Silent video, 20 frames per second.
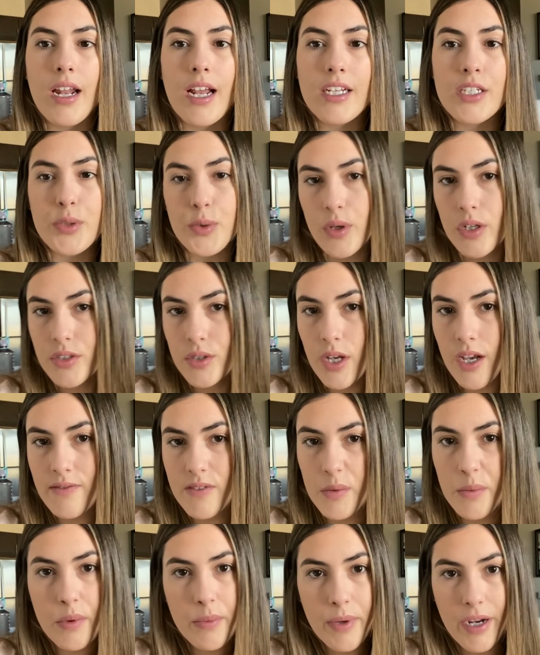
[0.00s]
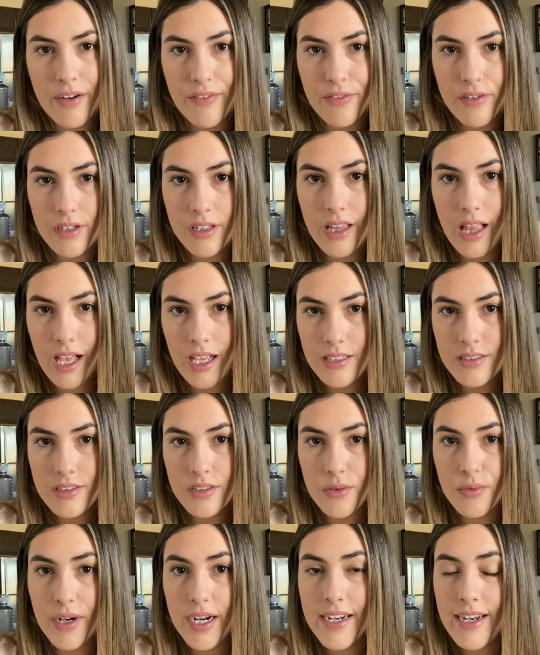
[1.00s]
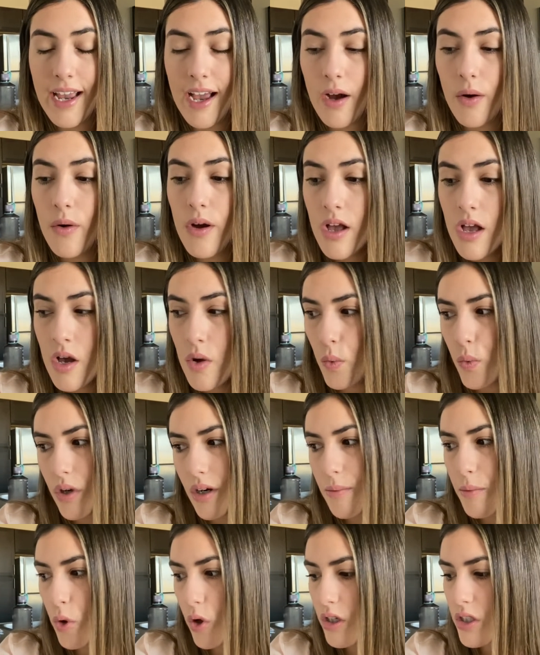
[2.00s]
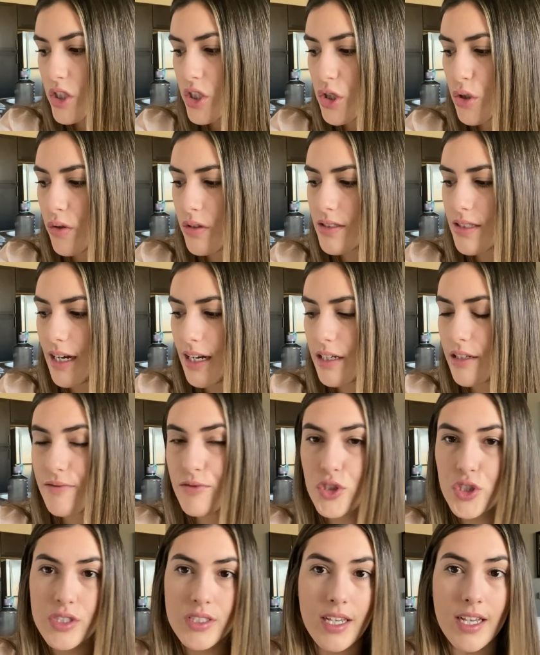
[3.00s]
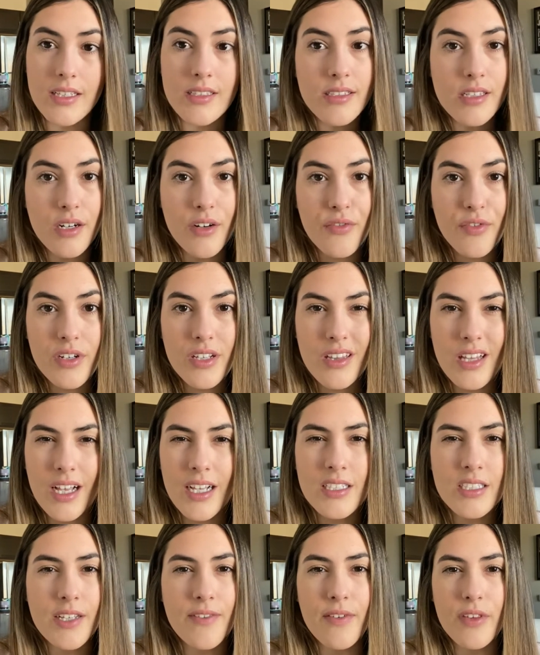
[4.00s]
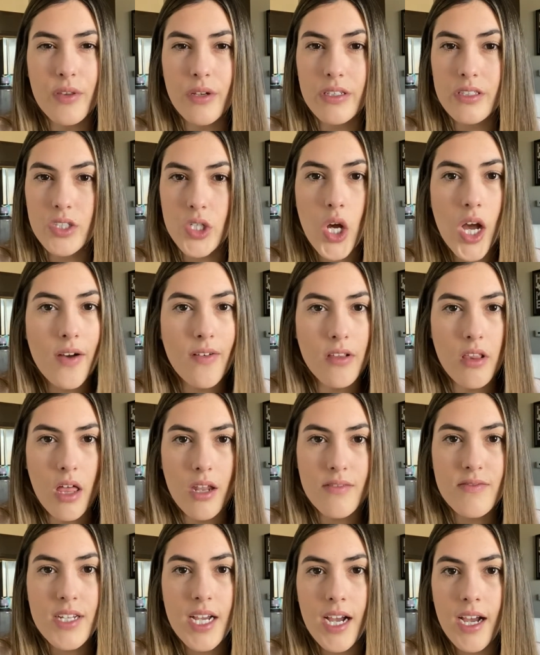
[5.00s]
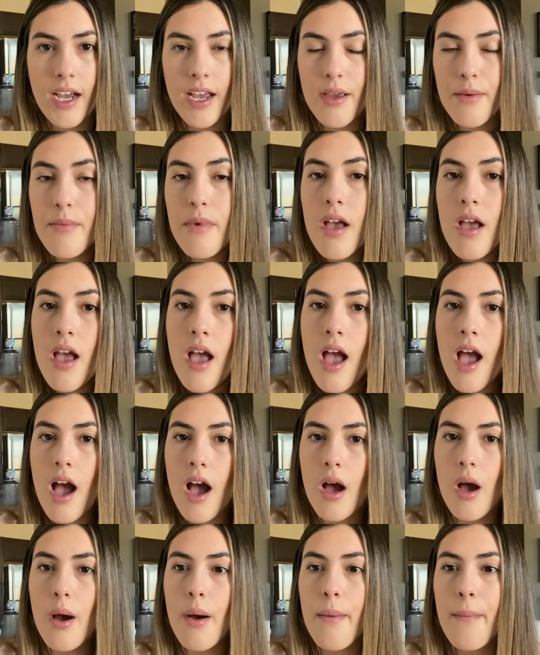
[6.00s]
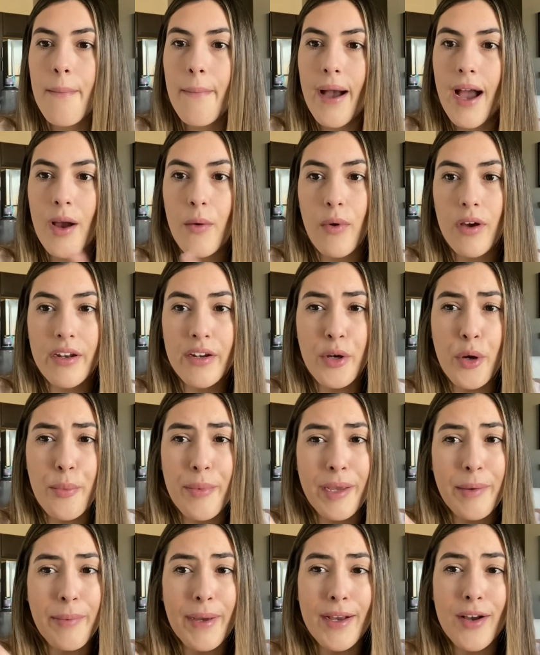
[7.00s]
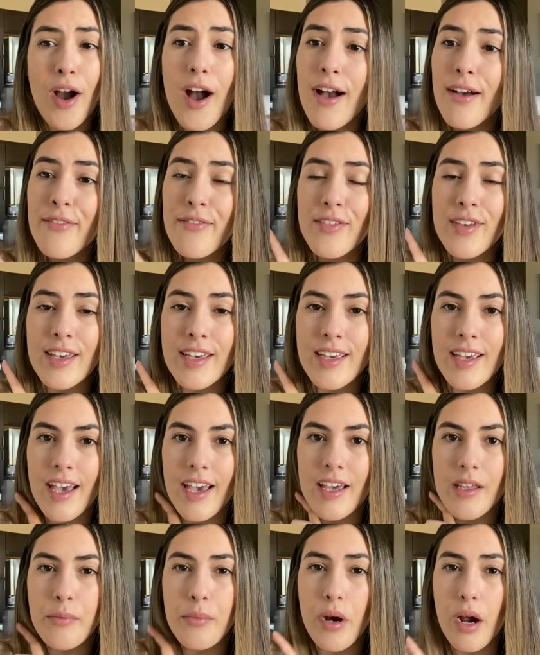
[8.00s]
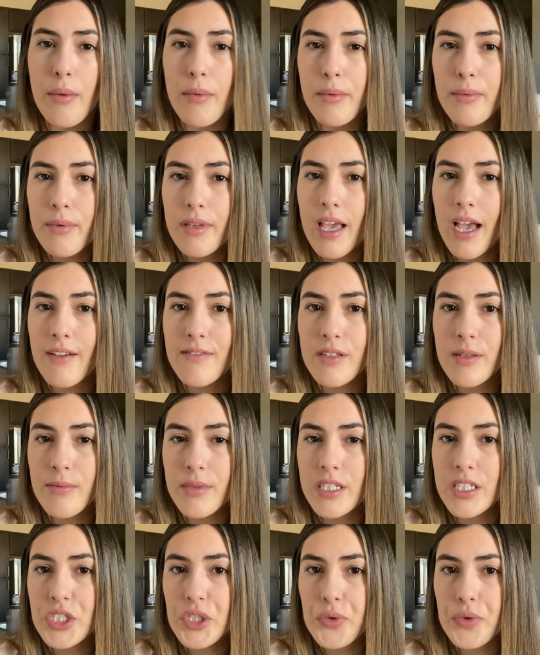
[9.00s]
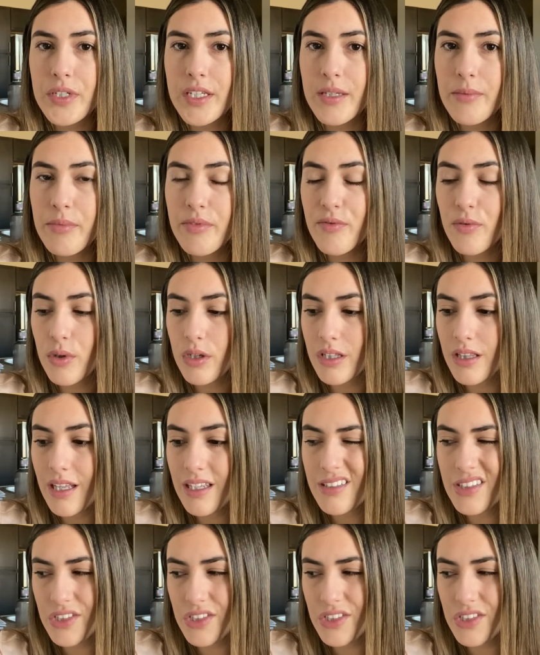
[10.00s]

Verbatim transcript: I do also have to prepare for class. So right now, what I'm going to do is kind of just get set up for class, even though I still have a lot of time. Um, I wanna go make my coffee and probably have something to eat before class